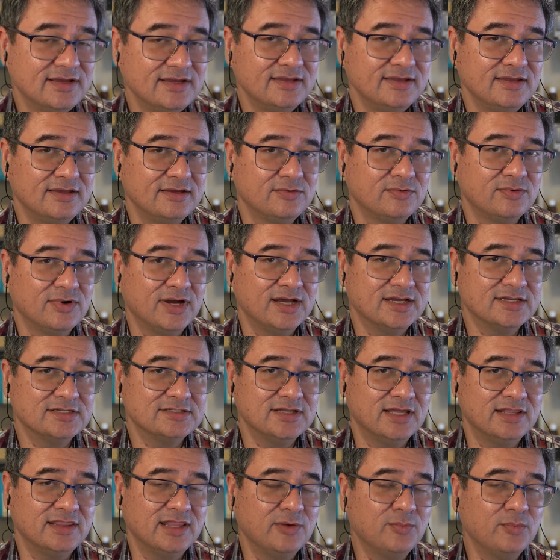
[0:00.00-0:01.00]
in Rust,
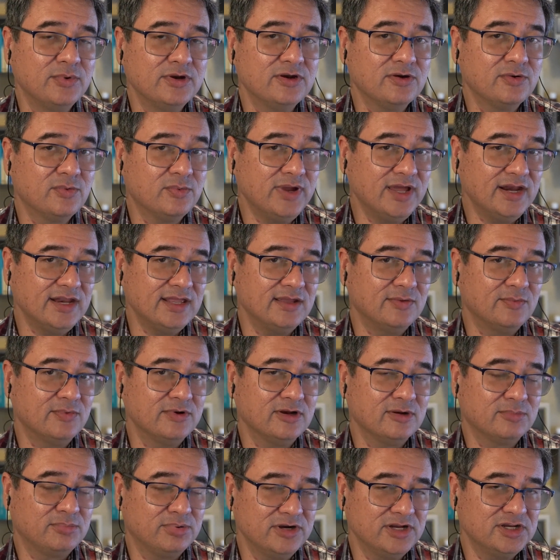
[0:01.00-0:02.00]
and then when you're ready, when
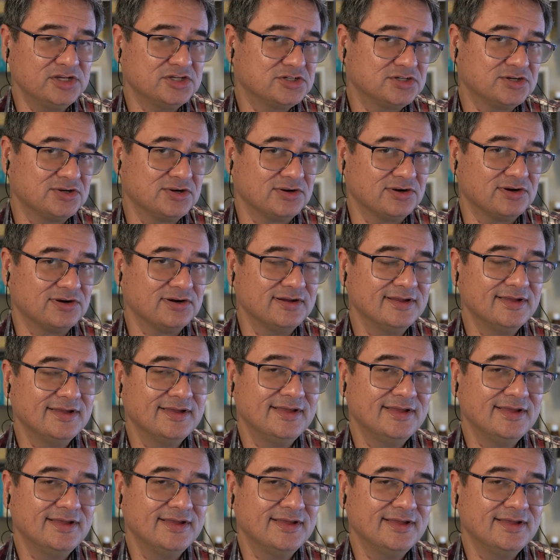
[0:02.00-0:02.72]
you're pretty sure